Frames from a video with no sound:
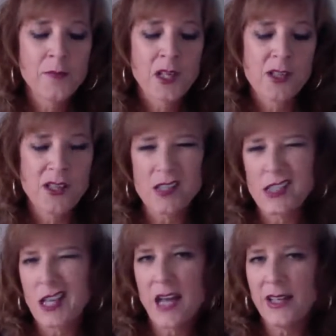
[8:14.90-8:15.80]
so
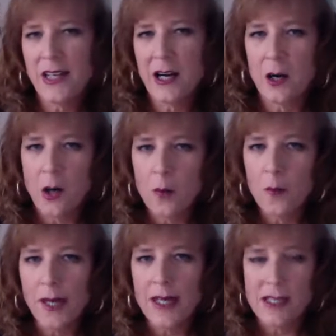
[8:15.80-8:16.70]
it's kind of like our
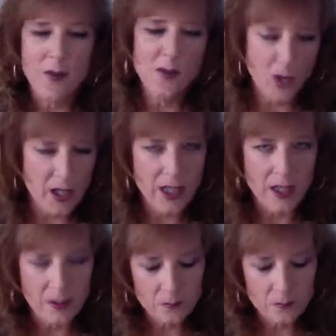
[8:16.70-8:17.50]
home base. I was born there.